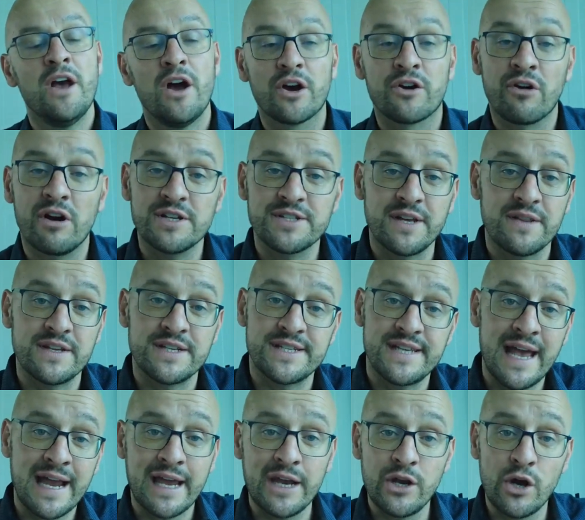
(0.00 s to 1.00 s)
Across on the
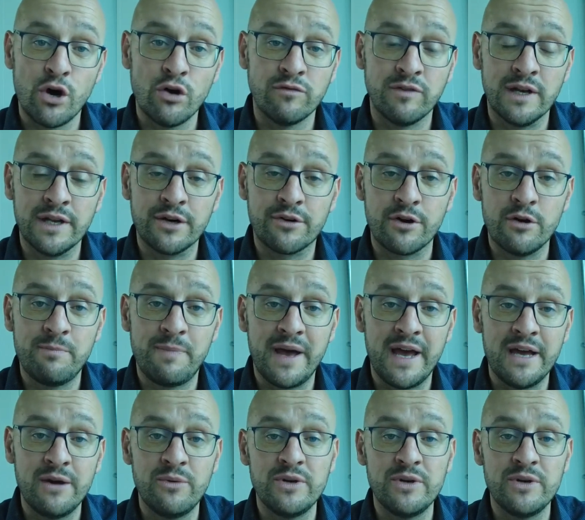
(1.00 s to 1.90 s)
second oval in Group A,